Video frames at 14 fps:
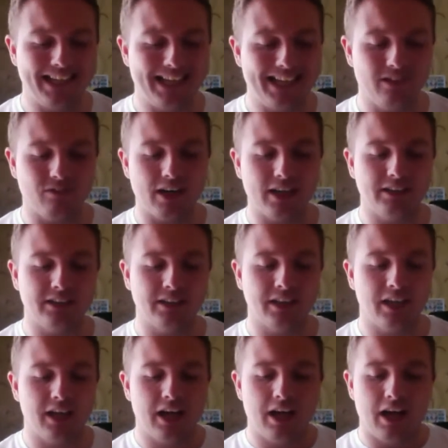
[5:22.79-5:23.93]
in the race.
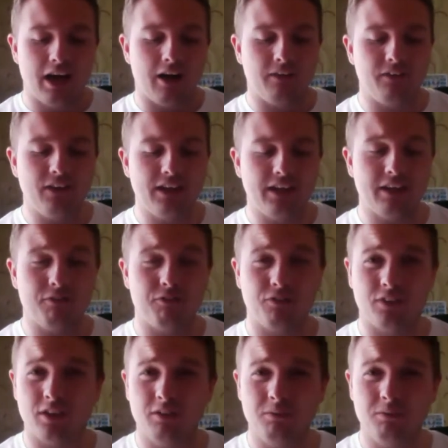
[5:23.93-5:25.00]
I think if